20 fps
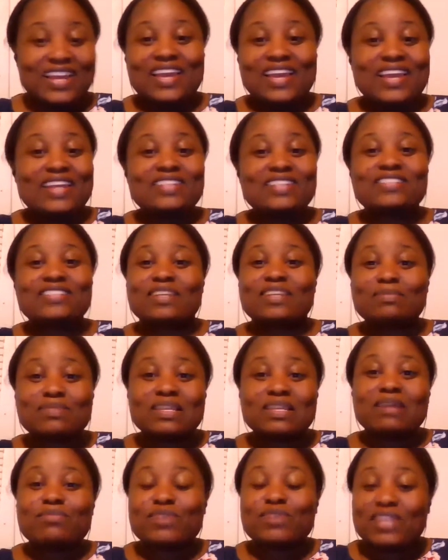And
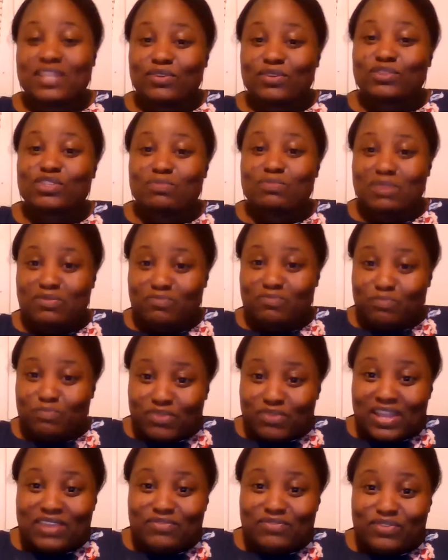sometimes you can also be
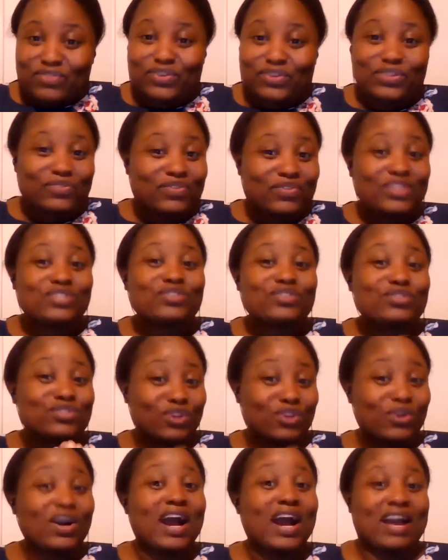thankful for the things you
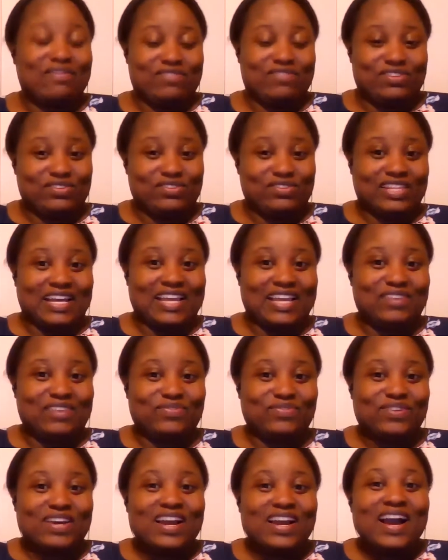don't have in your
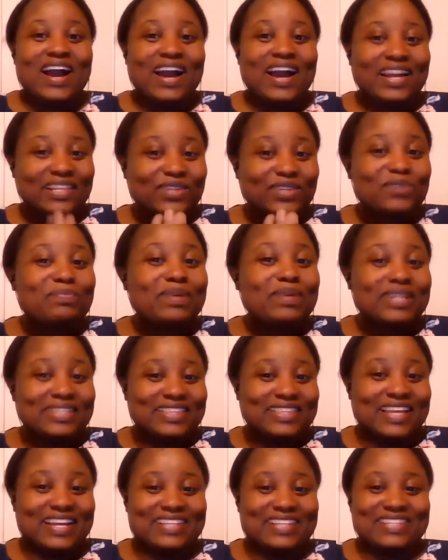life. A little bit
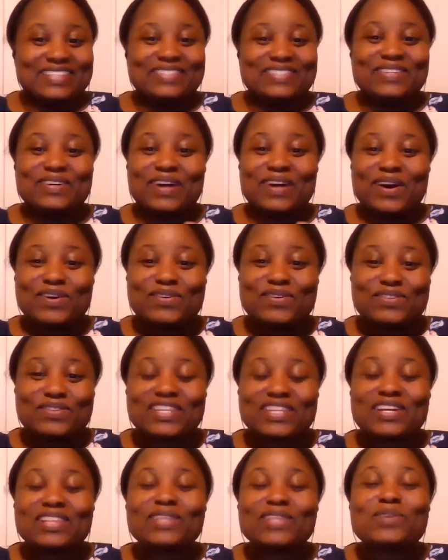in that, I'll
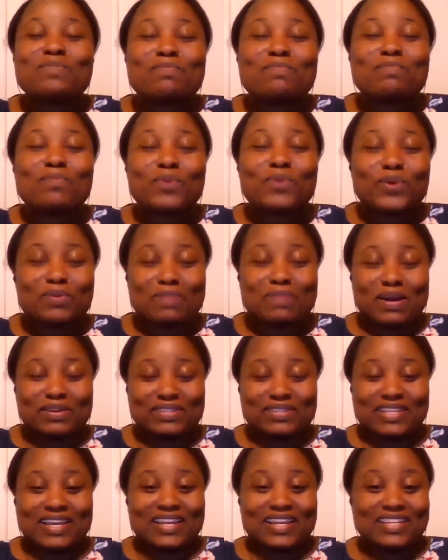share a little more
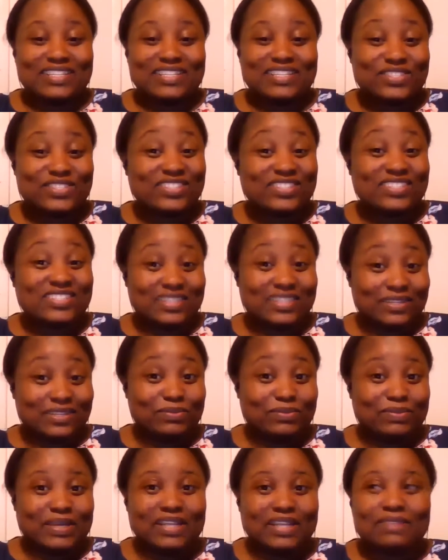about that in just a
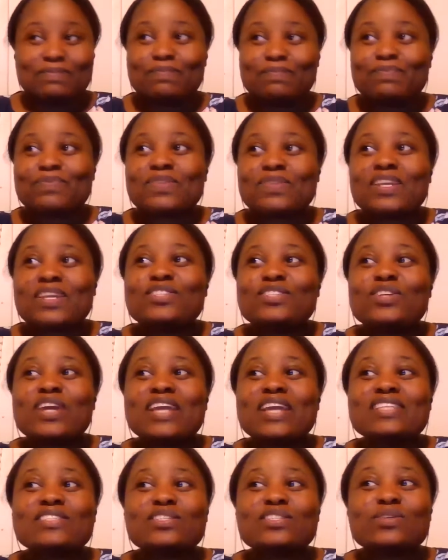little bit. So
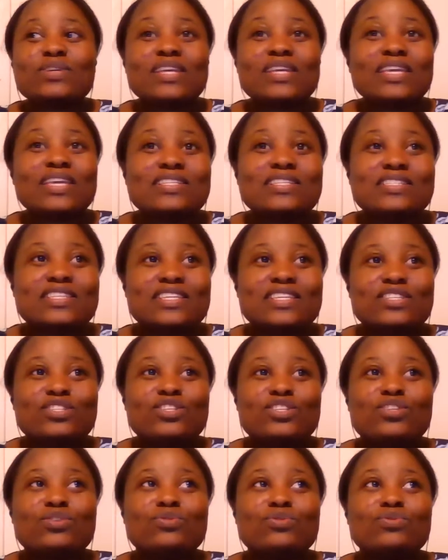it's so easy
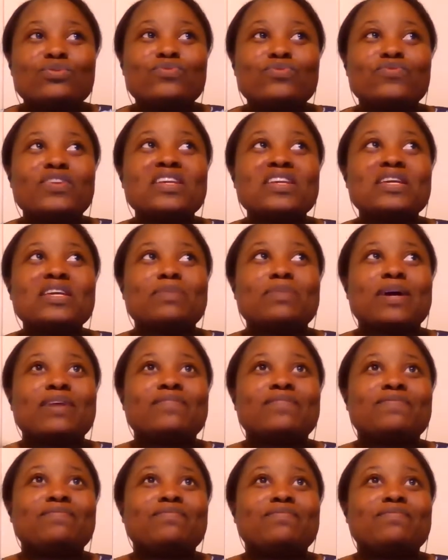to think about